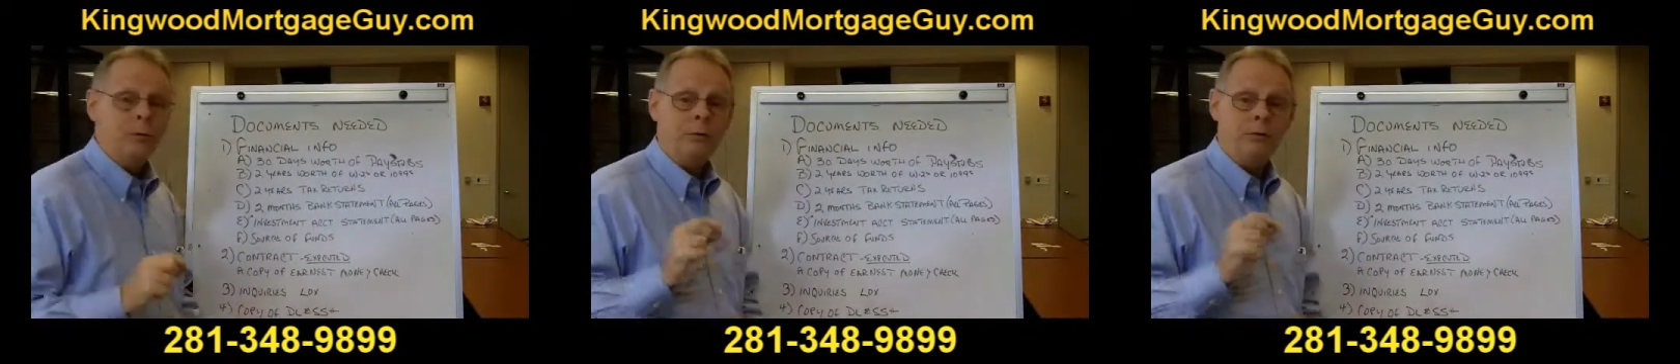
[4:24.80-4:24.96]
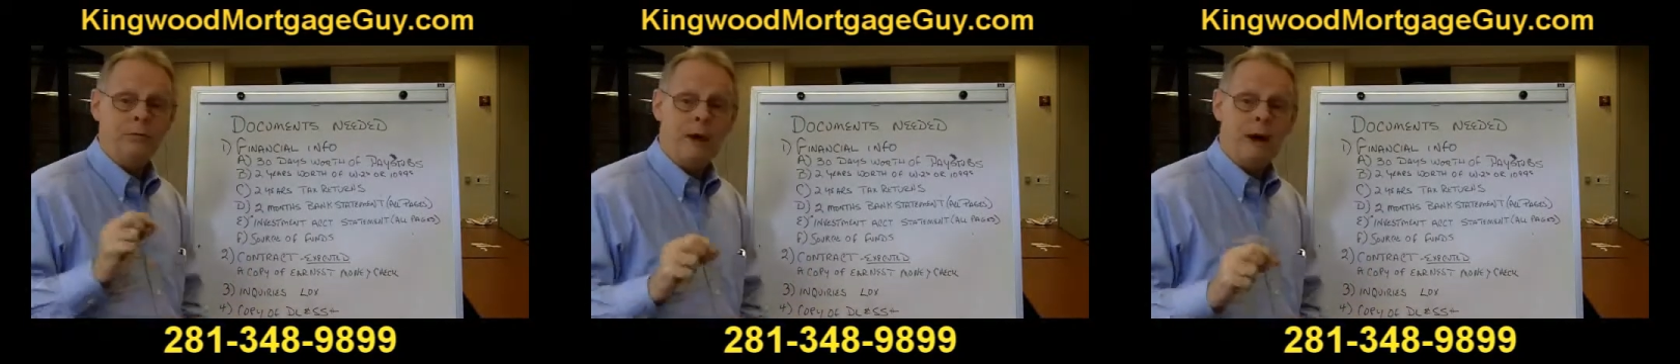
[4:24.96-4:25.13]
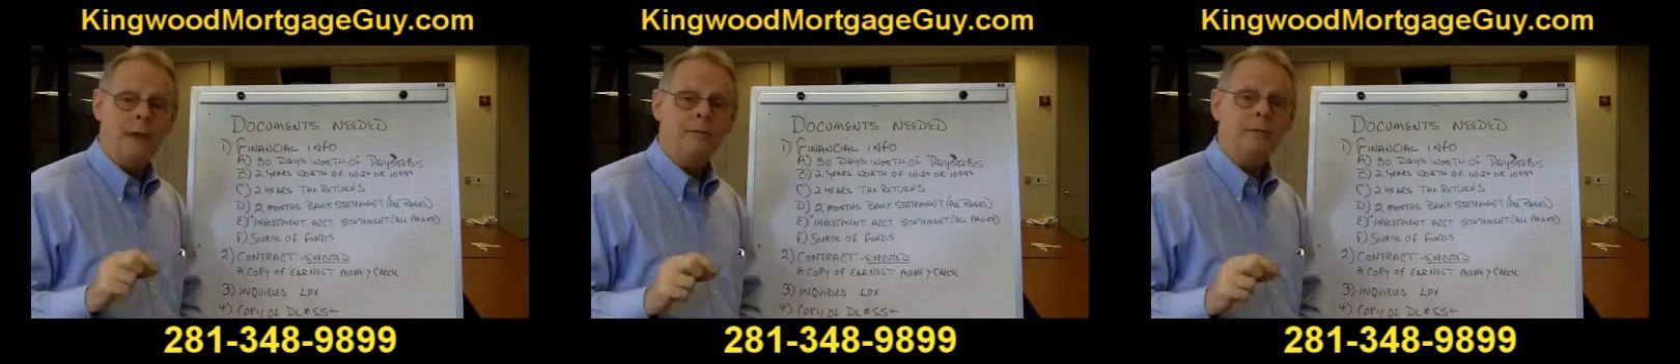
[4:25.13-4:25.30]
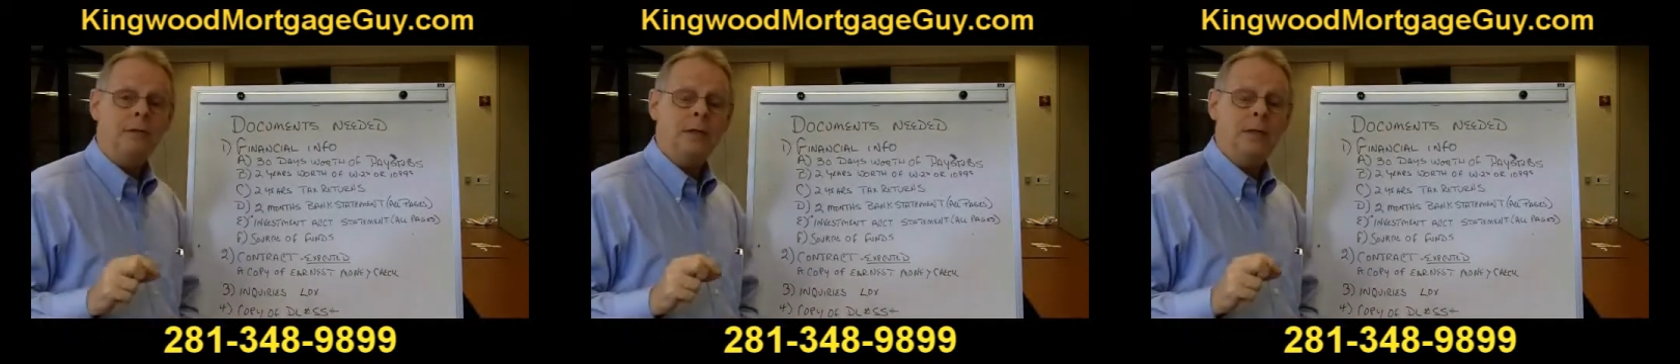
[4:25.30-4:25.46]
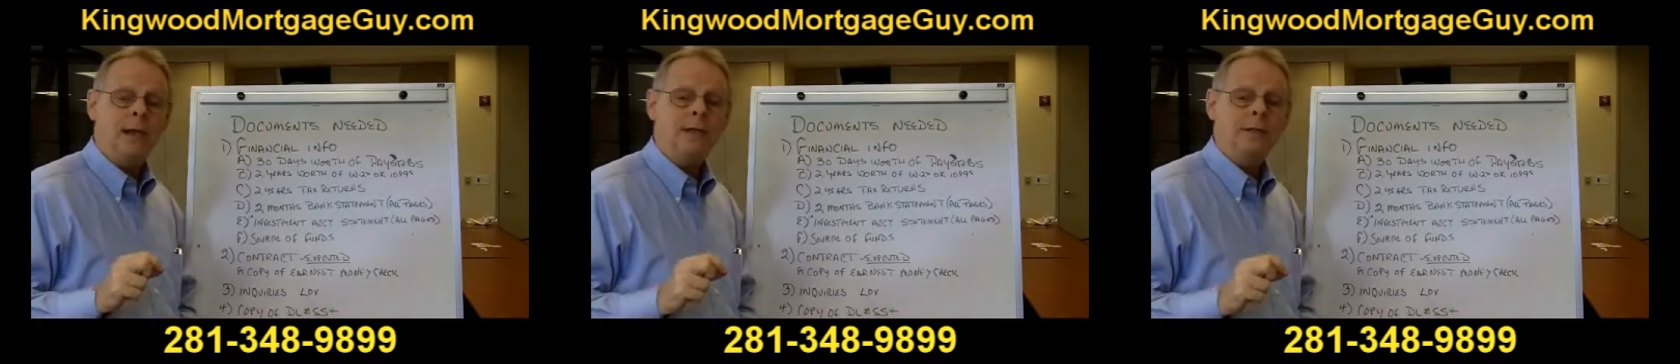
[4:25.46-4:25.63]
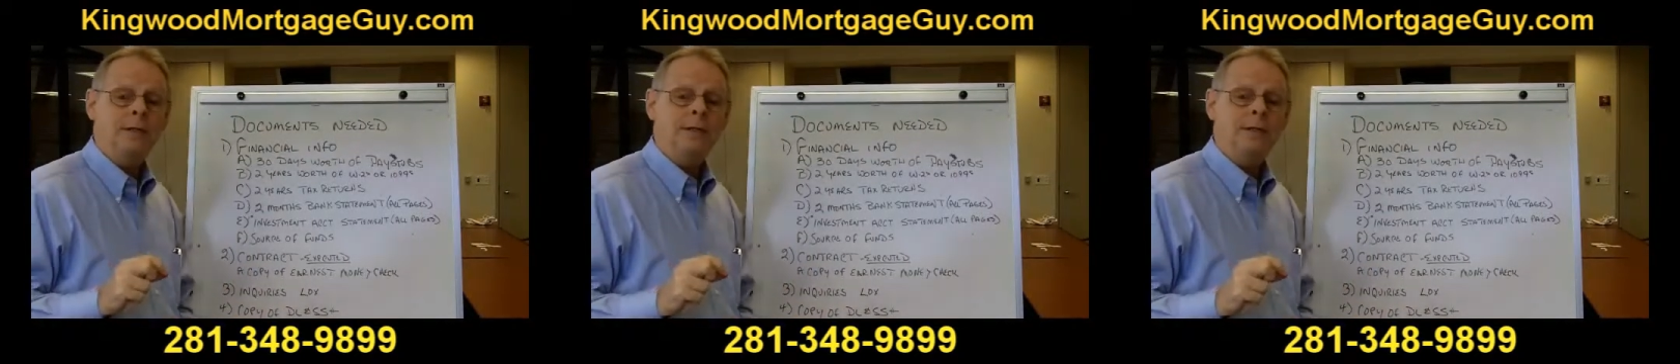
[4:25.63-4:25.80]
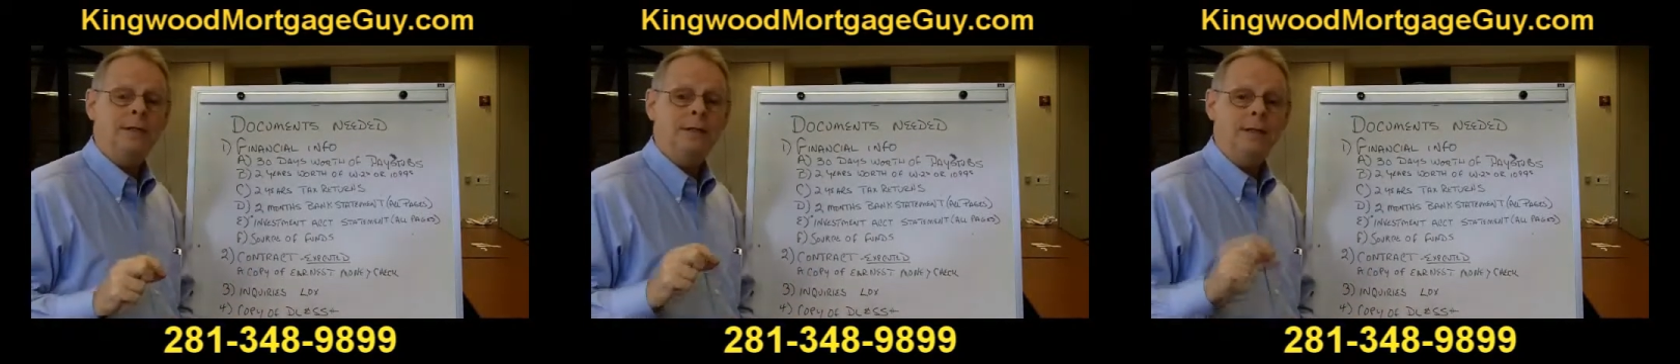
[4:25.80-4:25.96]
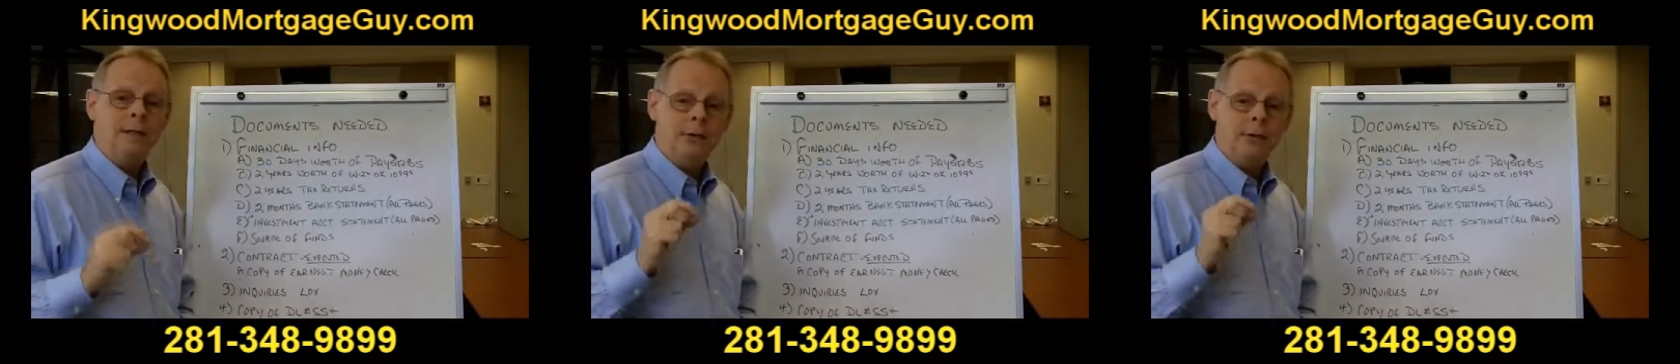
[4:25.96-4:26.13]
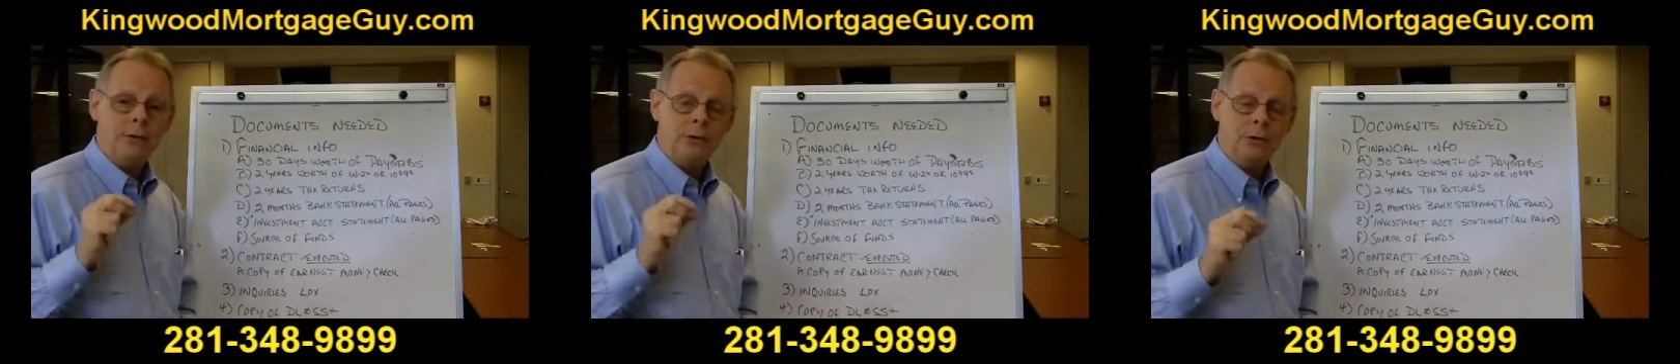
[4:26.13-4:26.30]
of your driver's
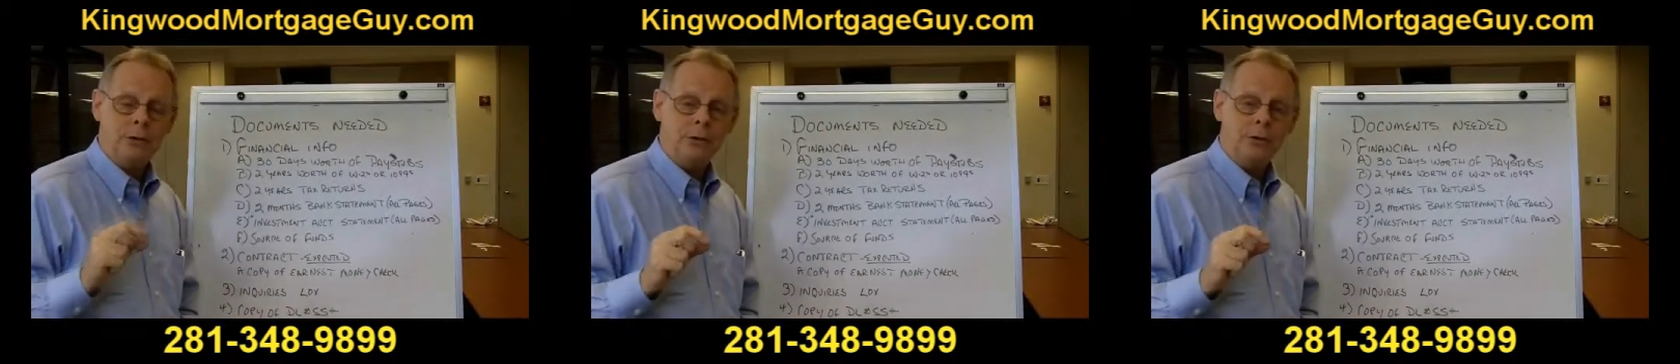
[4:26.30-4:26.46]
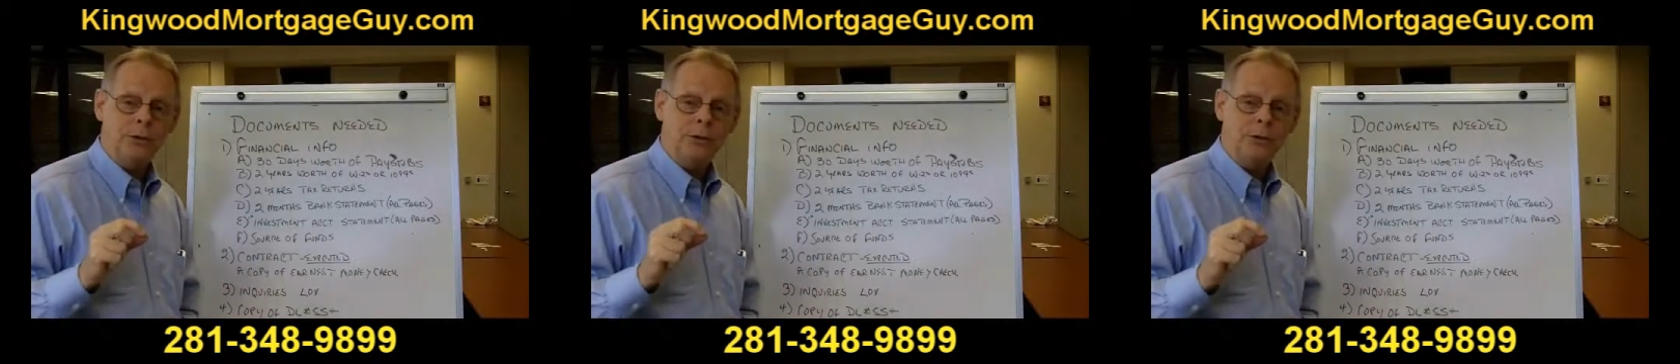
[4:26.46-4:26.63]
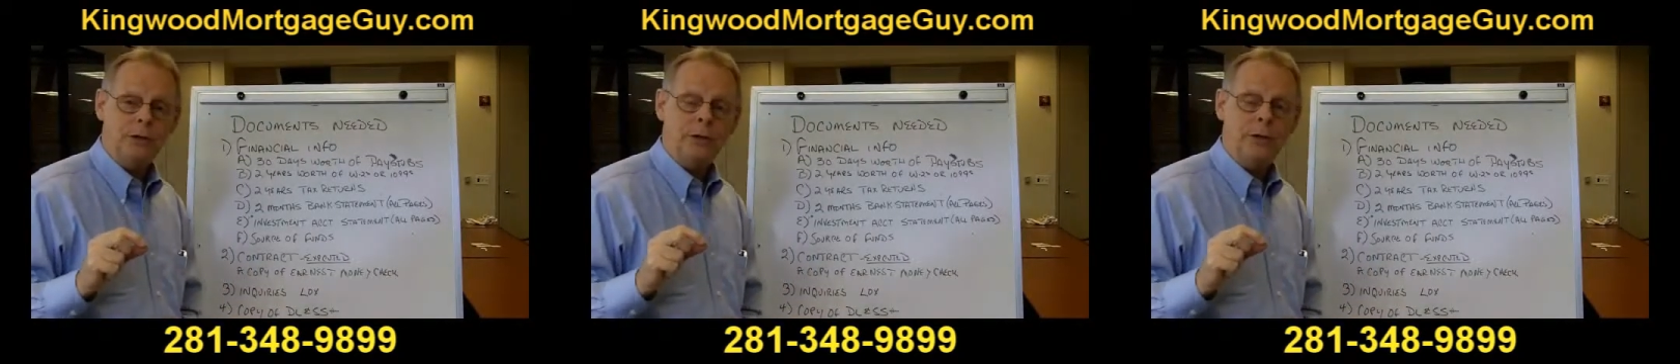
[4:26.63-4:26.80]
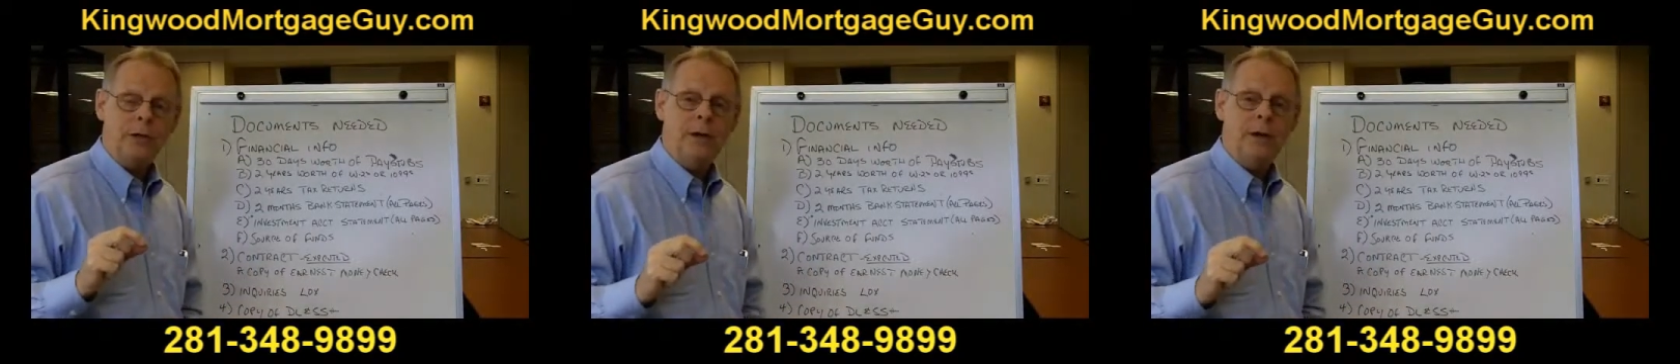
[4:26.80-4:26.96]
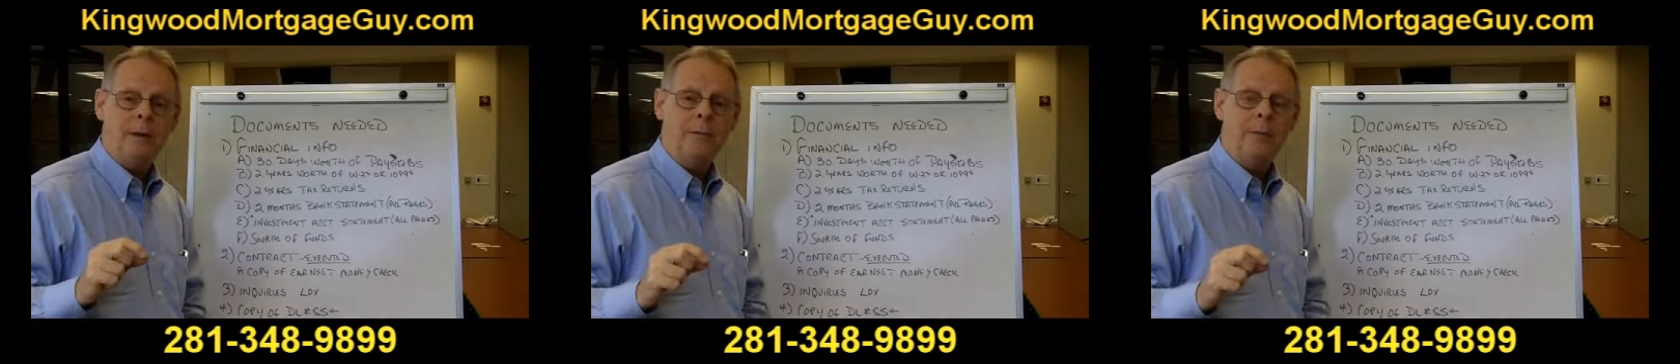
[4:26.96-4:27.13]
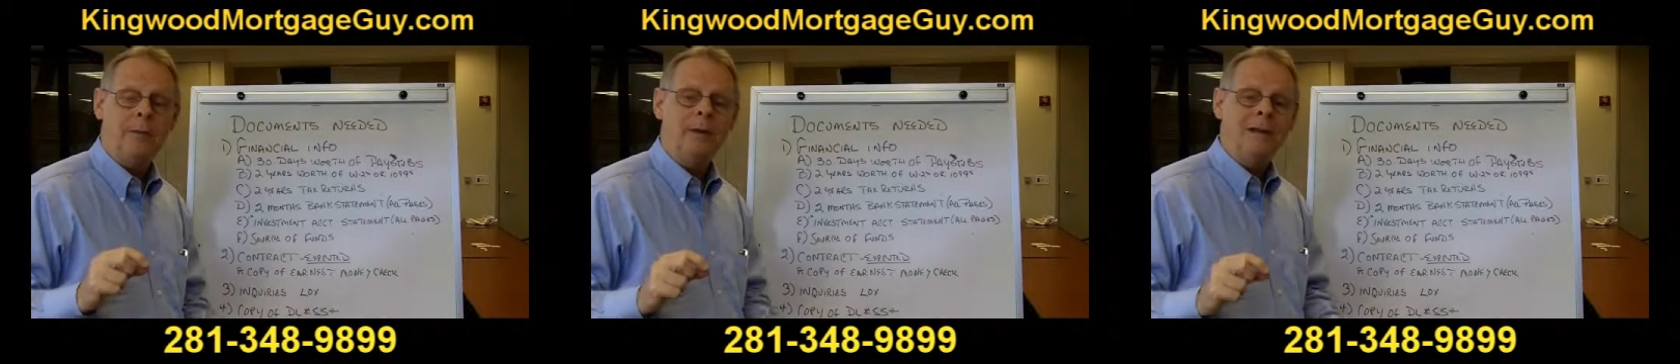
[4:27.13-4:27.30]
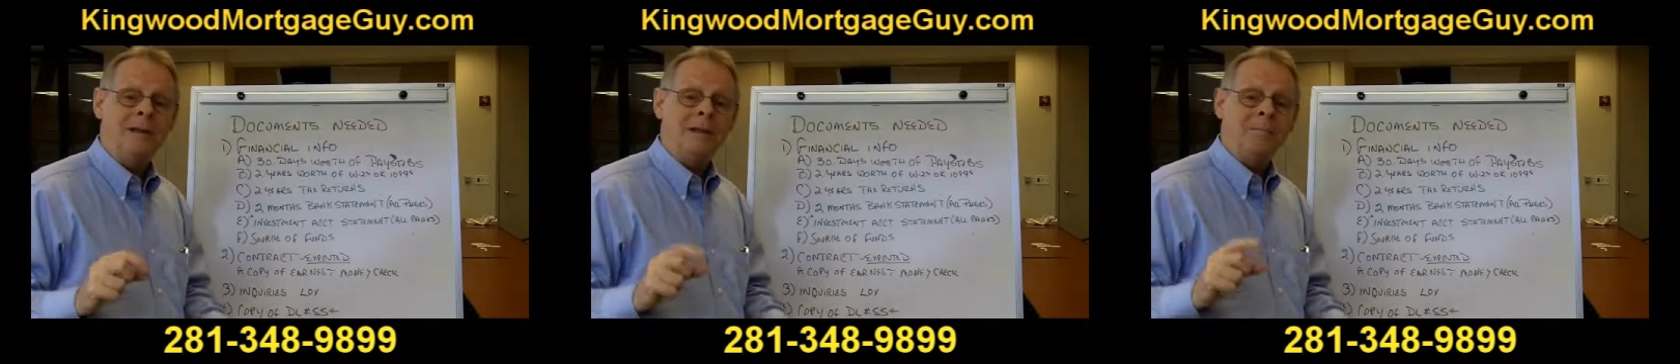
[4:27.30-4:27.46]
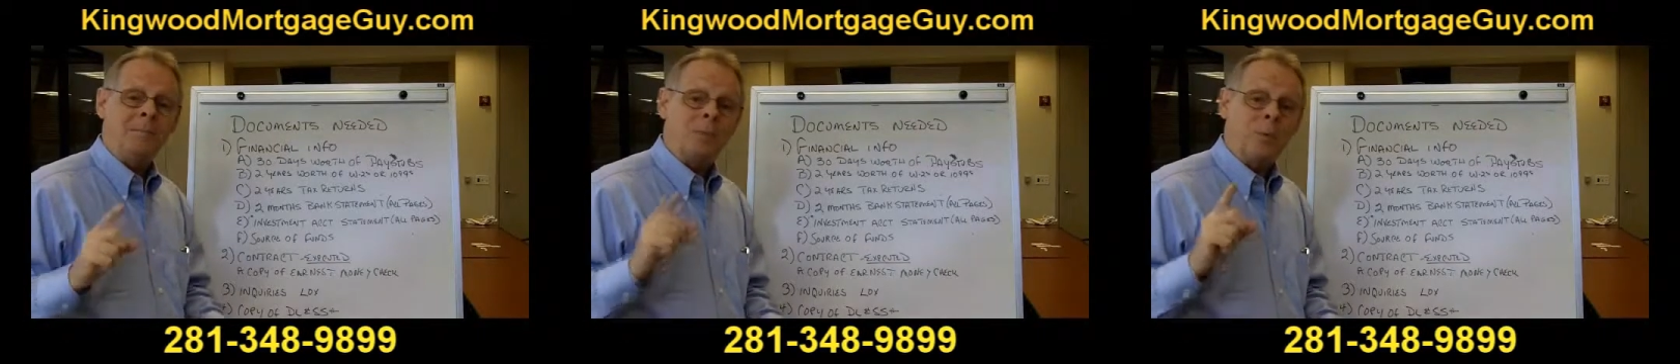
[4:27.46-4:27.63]
license and your social security number.